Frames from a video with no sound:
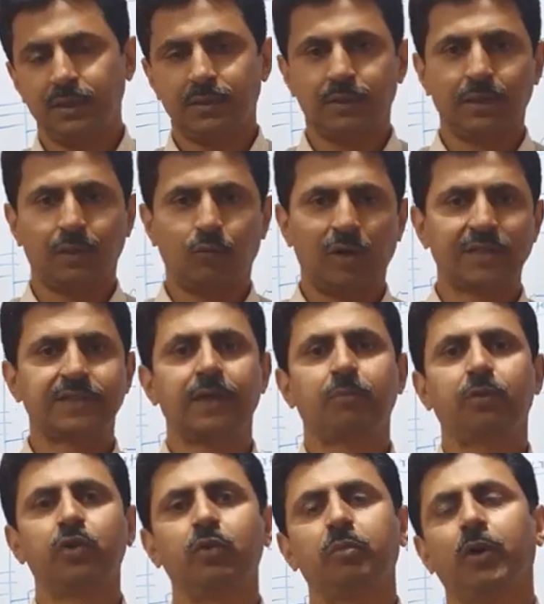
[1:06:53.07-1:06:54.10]
the WhatsApp
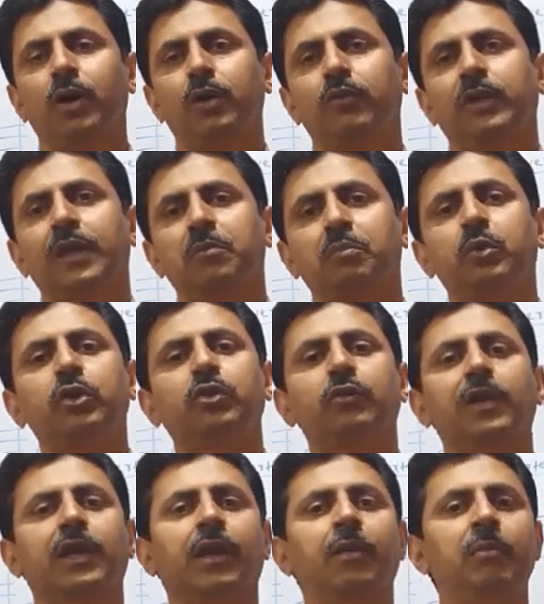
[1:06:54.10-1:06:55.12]
group, or you can put
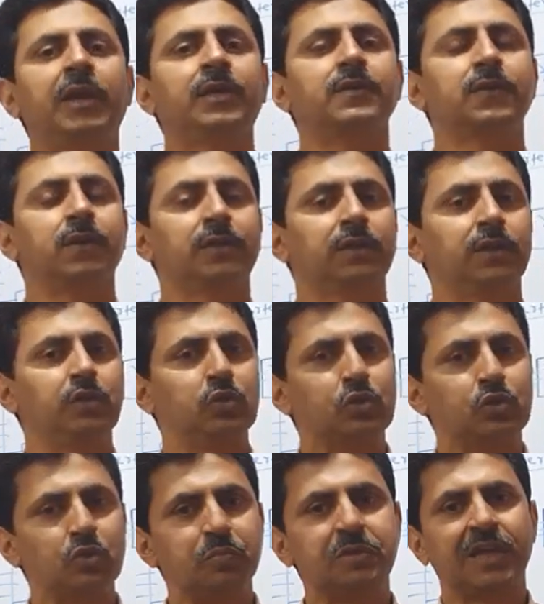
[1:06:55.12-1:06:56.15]
your comments on the
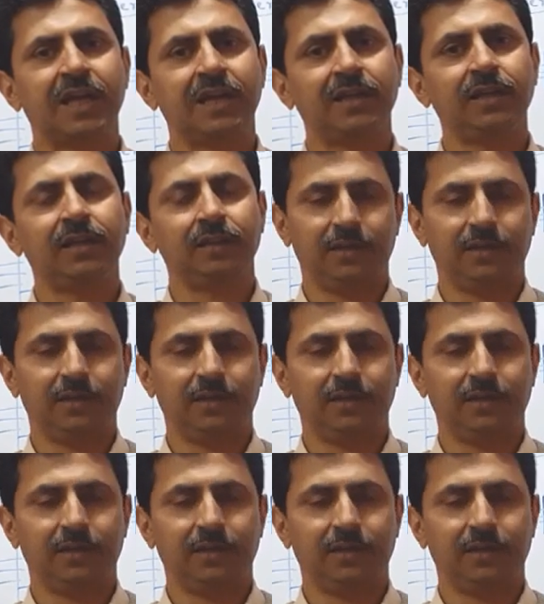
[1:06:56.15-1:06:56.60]
YouTube channel.